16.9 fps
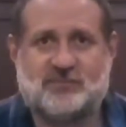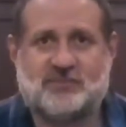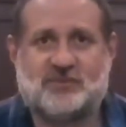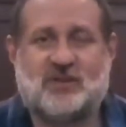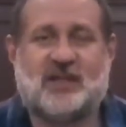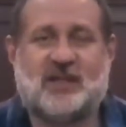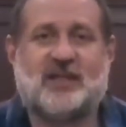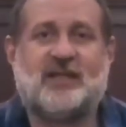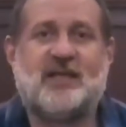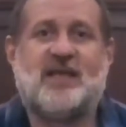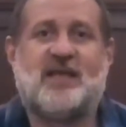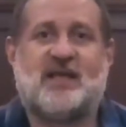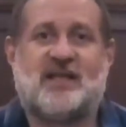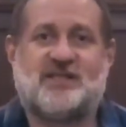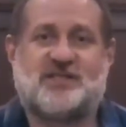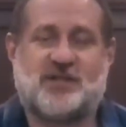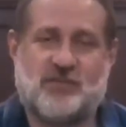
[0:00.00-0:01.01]
Right.
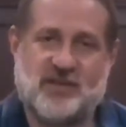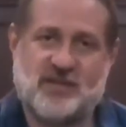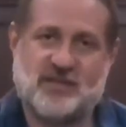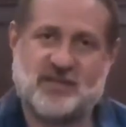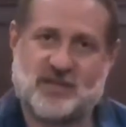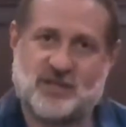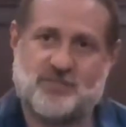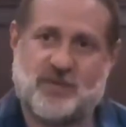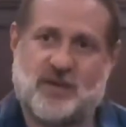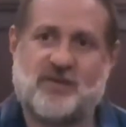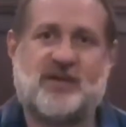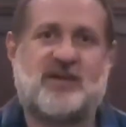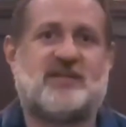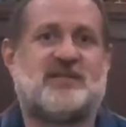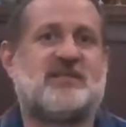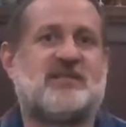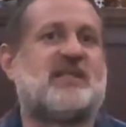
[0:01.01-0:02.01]
And so these
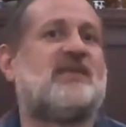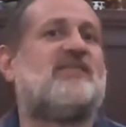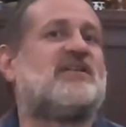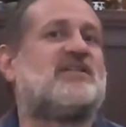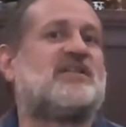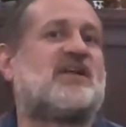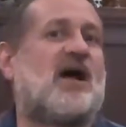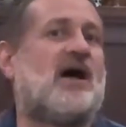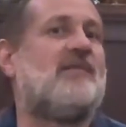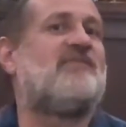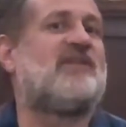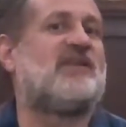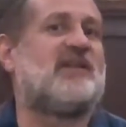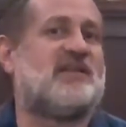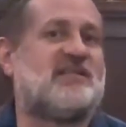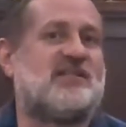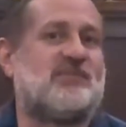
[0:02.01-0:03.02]
experiences give us
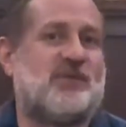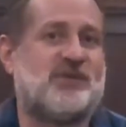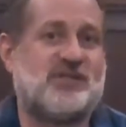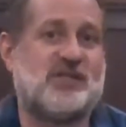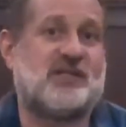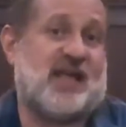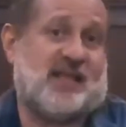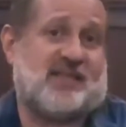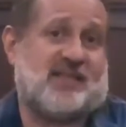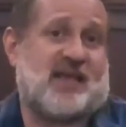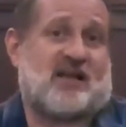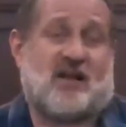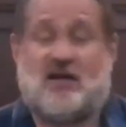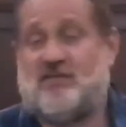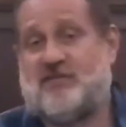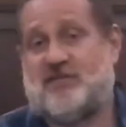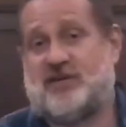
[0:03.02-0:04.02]
confidence, and we should take that
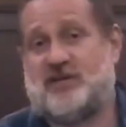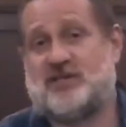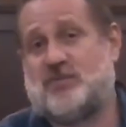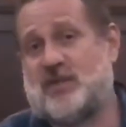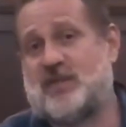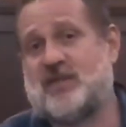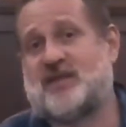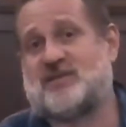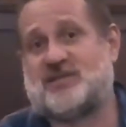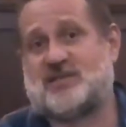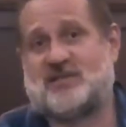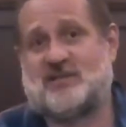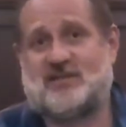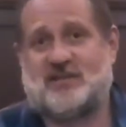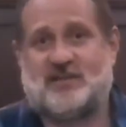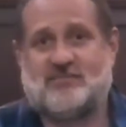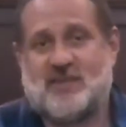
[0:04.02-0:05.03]
confidence with
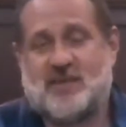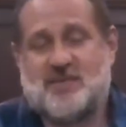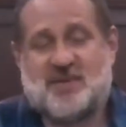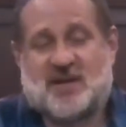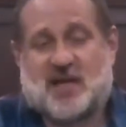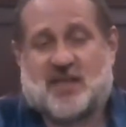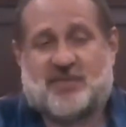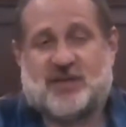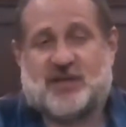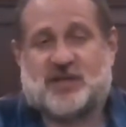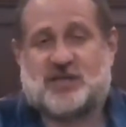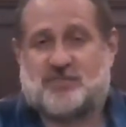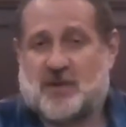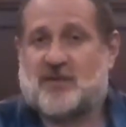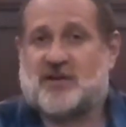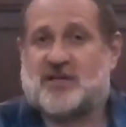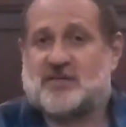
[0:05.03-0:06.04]
us. Maybe not the
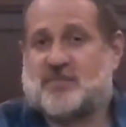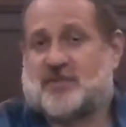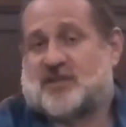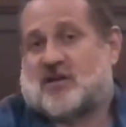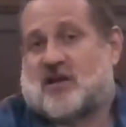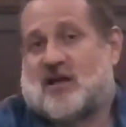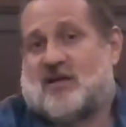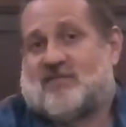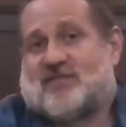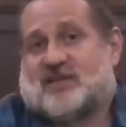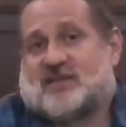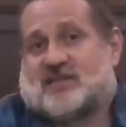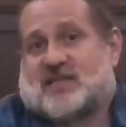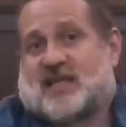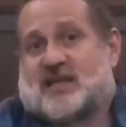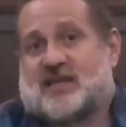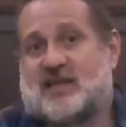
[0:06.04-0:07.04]
experience, but the
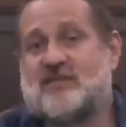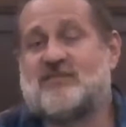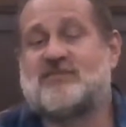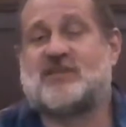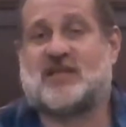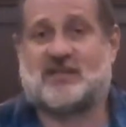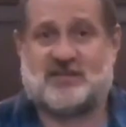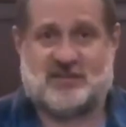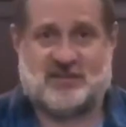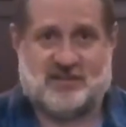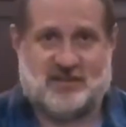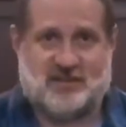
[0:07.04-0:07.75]
confidence that it gives us.